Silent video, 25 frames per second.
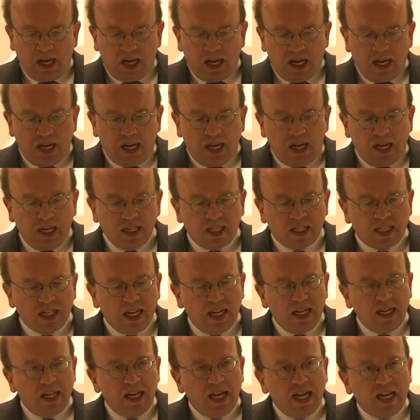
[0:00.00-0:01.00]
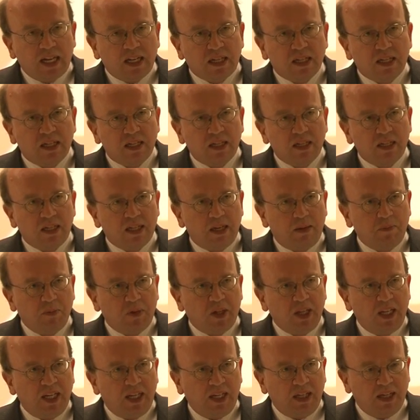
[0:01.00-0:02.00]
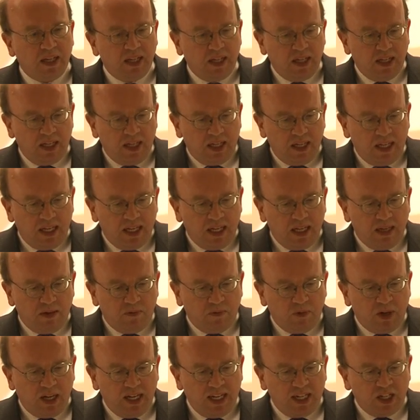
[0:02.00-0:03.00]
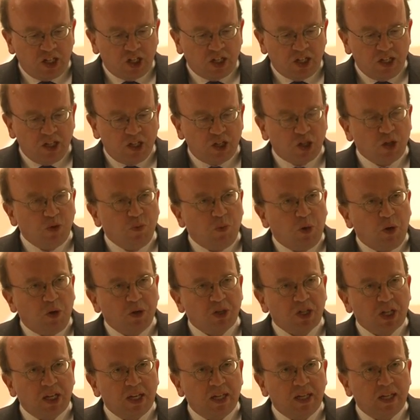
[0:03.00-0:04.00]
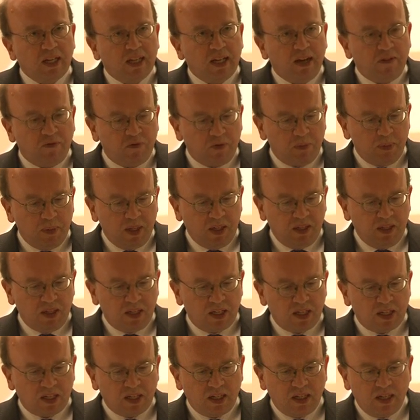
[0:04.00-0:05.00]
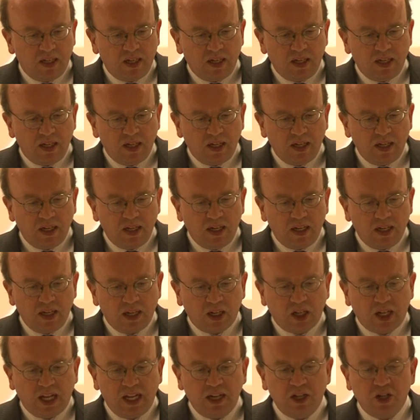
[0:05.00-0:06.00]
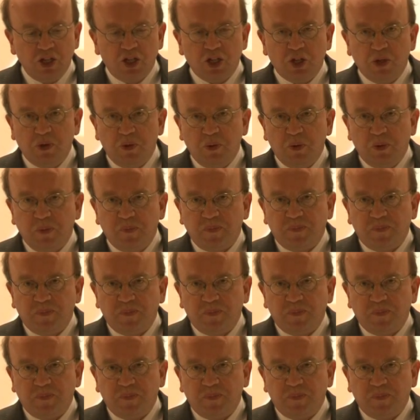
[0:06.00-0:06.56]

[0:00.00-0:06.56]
I say next something in relation to what governments can do.